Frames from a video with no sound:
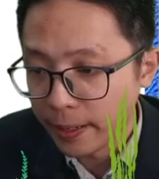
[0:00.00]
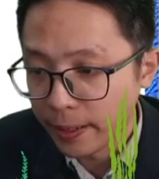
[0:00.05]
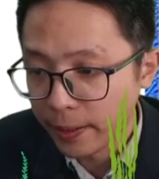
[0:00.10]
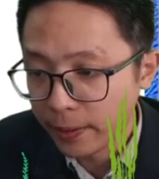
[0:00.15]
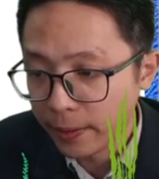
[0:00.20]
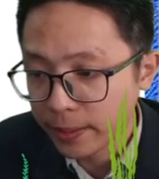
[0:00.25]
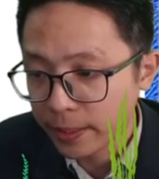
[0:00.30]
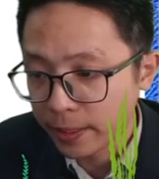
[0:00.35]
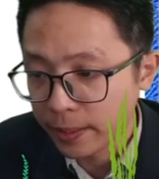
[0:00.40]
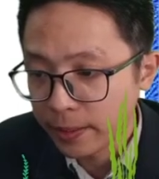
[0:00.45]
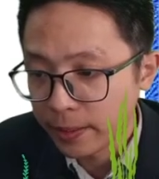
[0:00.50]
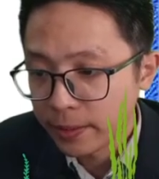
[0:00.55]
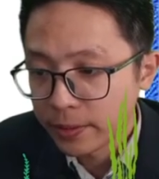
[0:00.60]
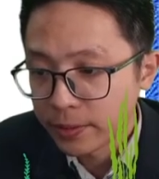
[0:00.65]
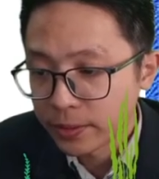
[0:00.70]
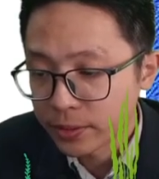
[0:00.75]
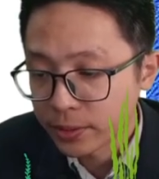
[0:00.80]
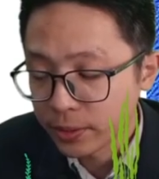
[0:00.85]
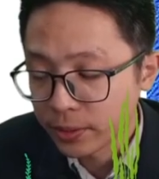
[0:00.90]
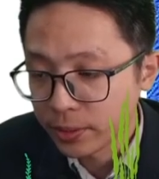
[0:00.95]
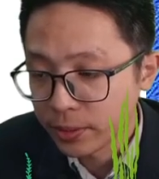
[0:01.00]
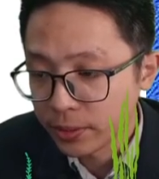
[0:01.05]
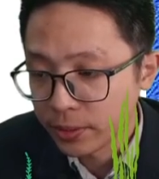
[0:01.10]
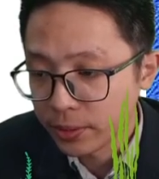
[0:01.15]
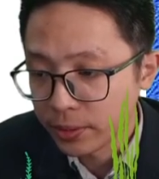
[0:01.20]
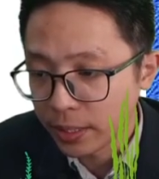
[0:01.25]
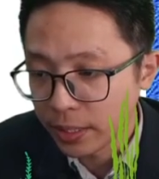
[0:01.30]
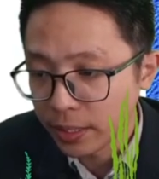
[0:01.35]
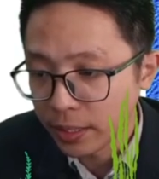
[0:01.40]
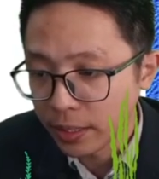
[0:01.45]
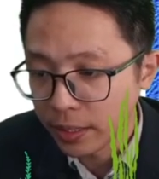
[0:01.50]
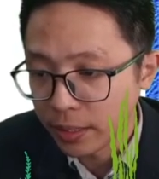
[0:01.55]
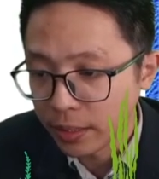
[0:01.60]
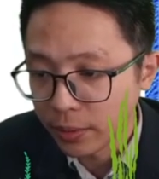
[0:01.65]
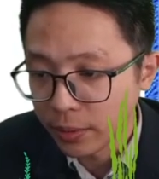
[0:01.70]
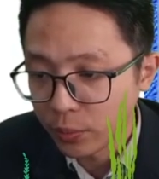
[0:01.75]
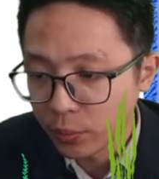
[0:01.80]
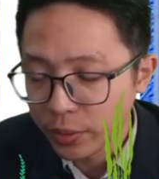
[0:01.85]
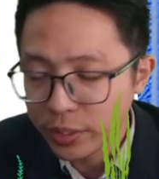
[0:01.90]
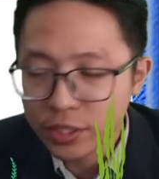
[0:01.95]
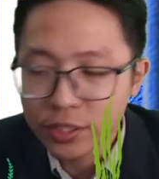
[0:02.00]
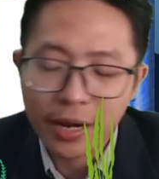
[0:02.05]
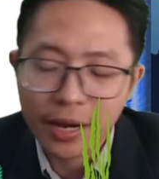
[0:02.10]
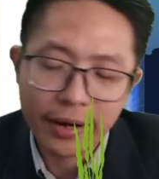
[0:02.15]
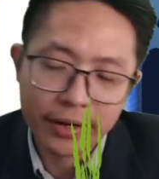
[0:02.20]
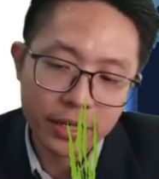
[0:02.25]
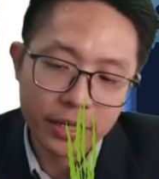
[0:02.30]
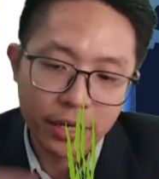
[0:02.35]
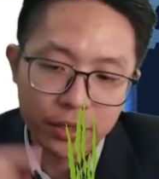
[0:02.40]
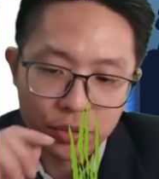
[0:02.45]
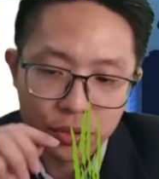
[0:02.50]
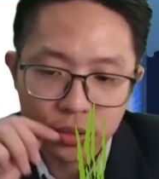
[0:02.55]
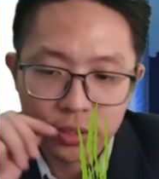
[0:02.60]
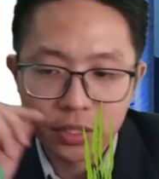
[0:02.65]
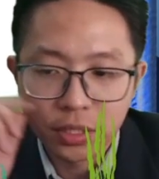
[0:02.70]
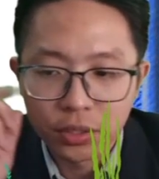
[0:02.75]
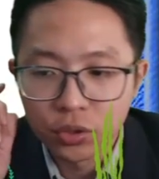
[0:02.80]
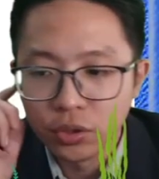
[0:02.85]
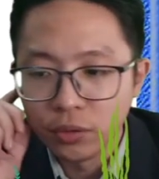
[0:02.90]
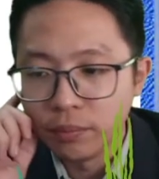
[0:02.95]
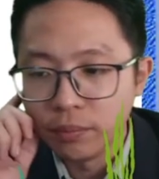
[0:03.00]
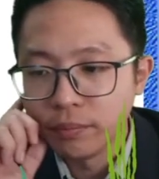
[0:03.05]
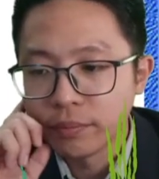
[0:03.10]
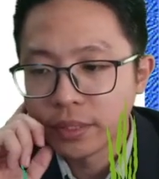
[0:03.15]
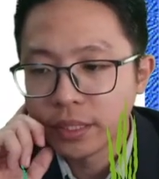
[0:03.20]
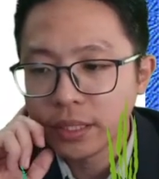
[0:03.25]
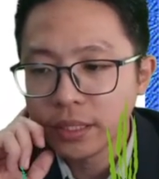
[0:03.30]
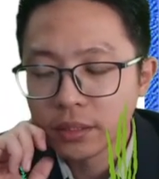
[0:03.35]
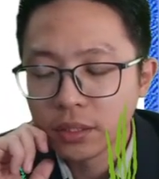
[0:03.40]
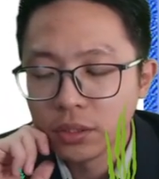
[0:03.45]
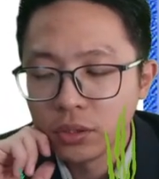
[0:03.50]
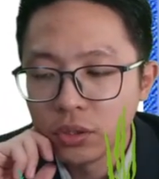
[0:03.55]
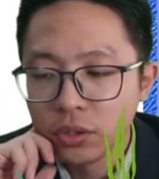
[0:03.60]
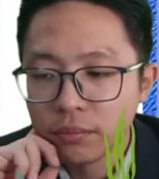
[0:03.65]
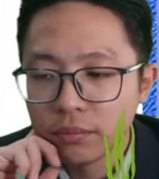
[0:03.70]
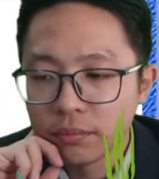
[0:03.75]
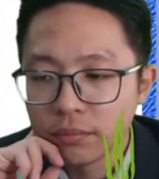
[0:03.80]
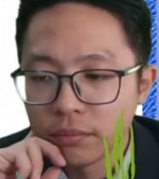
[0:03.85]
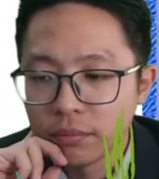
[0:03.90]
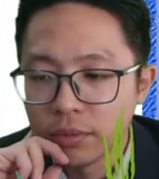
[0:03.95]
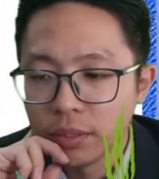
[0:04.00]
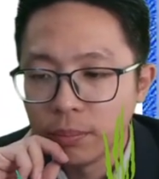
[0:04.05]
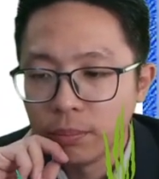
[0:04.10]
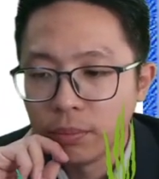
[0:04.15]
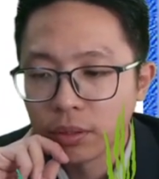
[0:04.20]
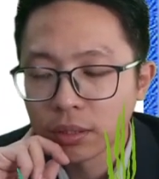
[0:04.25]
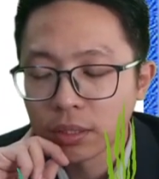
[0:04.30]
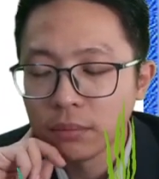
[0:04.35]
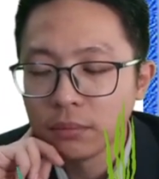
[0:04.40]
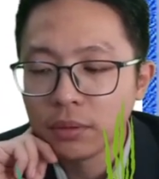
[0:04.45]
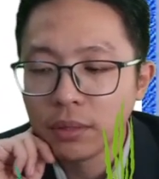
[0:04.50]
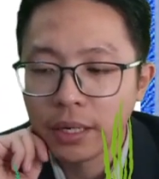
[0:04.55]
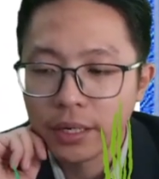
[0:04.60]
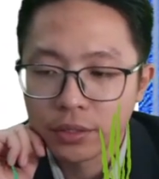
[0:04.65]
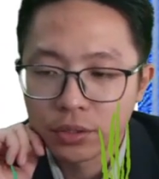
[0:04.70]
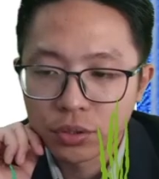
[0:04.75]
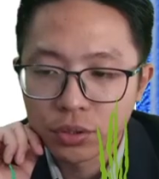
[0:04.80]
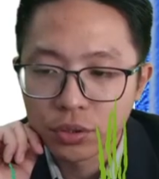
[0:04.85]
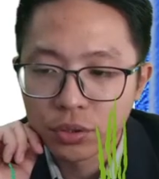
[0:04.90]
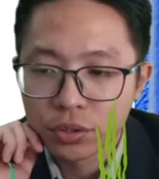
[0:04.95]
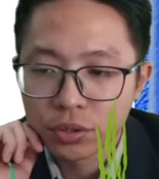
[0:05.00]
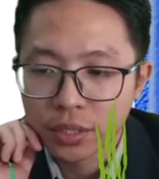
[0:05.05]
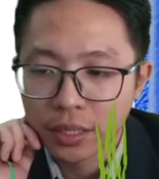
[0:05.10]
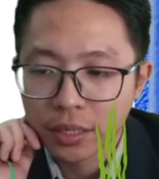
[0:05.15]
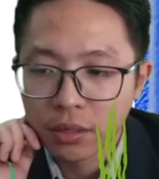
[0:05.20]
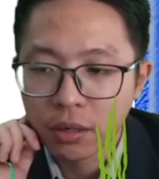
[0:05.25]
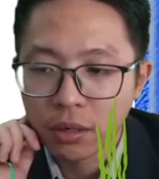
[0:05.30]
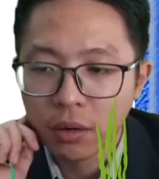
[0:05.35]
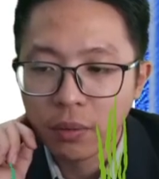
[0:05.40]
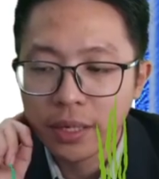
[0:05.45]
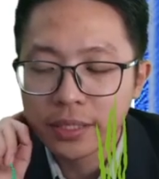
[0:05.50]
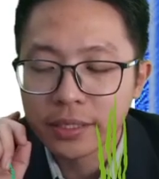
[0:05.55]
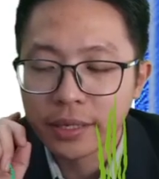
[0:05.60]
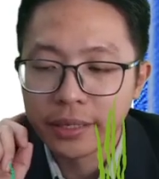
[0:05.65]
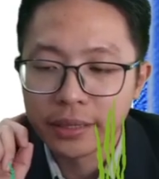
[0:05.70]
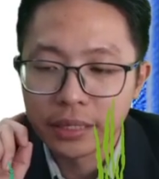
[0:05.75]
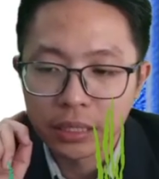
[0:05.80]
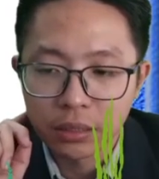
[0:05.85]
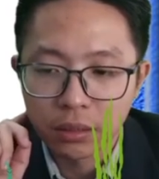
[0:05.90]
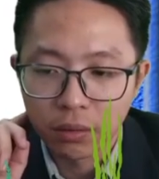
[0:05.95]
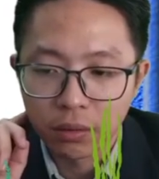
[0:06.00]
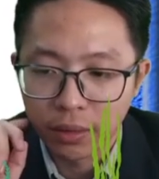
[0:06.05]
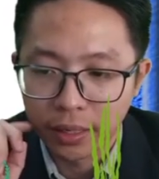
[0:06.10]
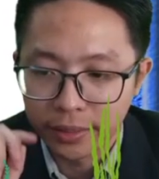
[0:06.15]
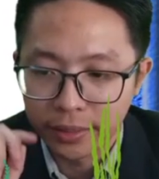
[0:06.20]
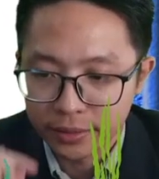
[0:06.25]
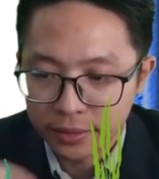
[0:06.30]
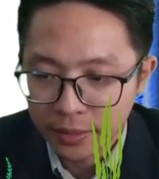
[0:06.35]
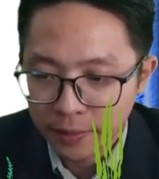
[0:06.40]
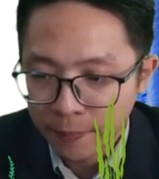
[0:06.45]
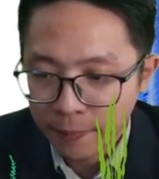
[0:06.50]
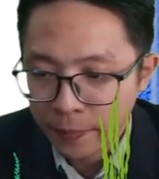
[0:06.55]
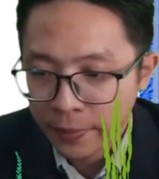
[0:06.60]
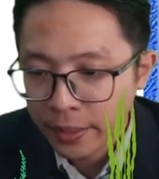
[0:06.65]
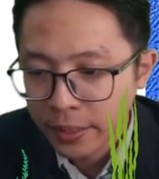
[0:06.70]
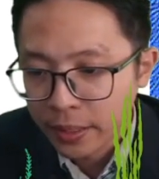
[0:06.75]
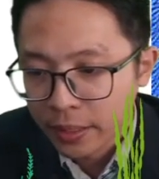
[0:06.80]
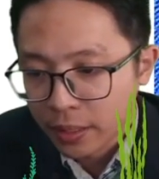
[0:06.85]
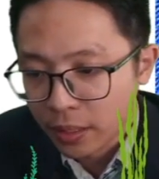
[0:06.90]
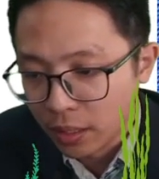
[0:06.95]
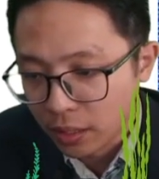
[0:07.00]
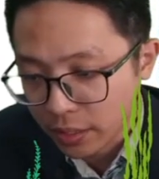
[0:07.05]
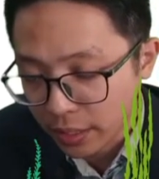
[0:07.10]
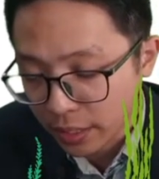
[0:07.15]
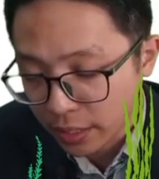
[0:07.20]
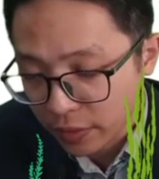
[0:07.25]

Okay. So which direction I choose the loop? The bottom loop I choose clockwise or anti-clockwise. Okay.